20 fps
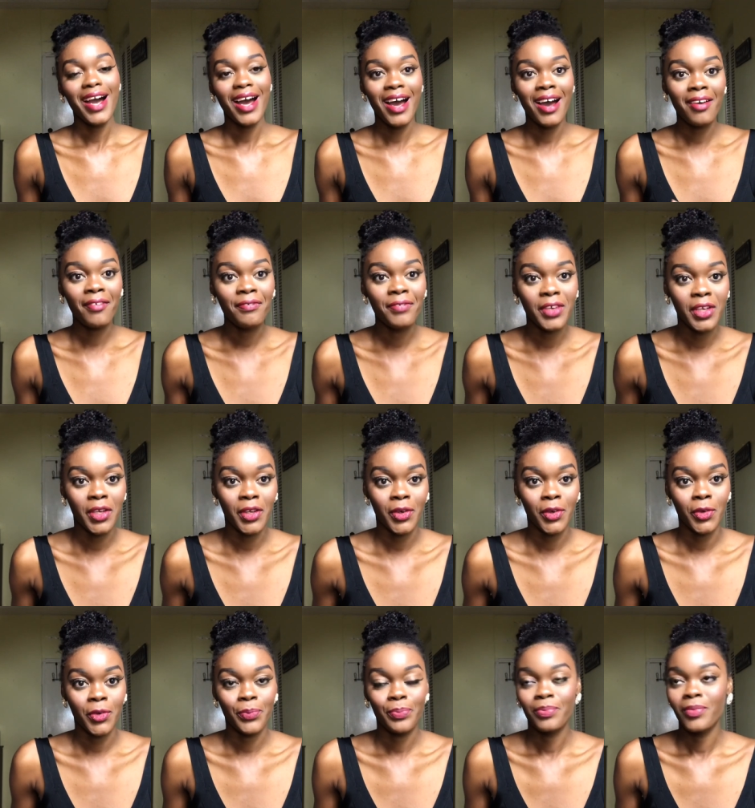a
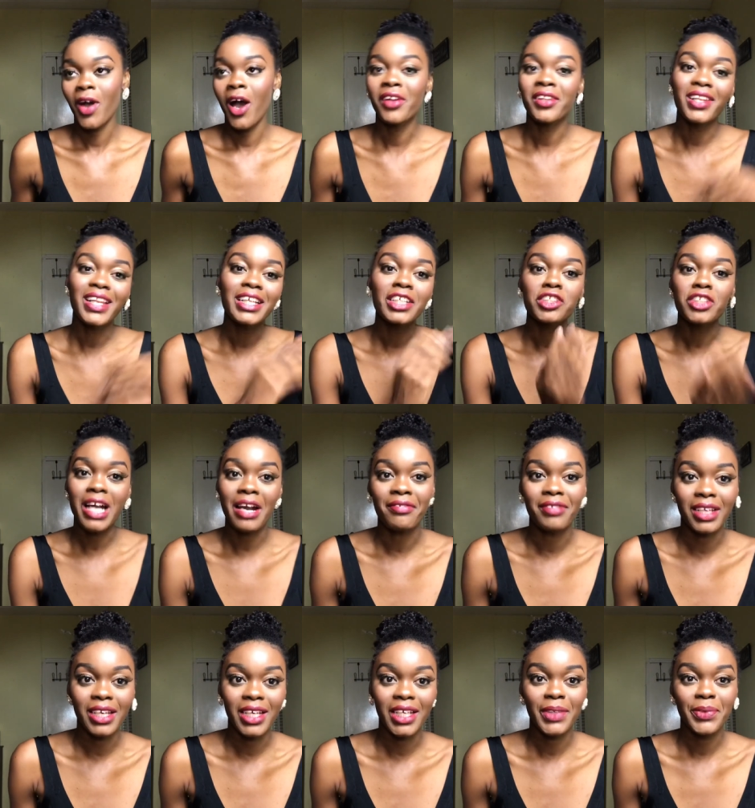video other than
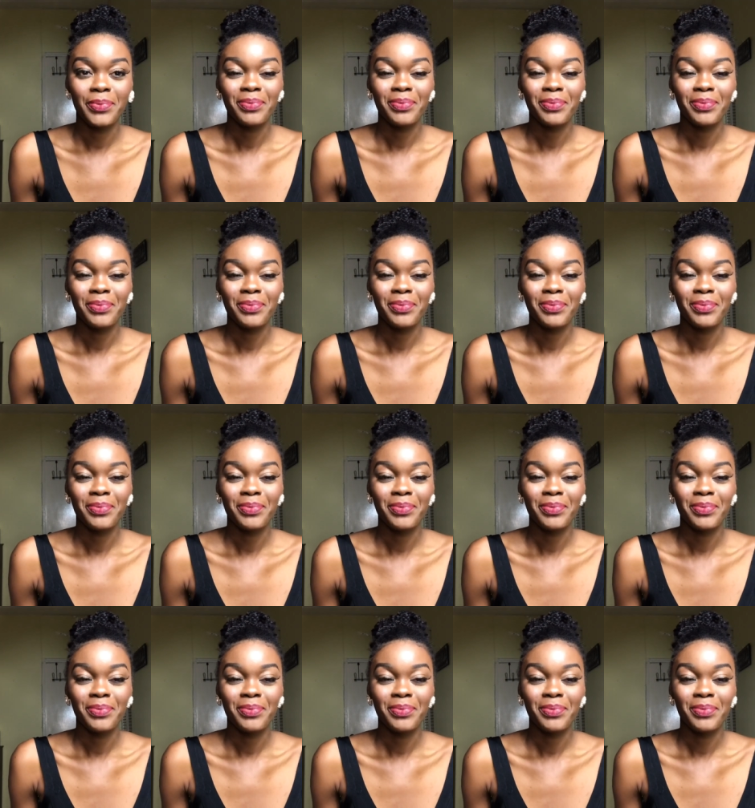traveling.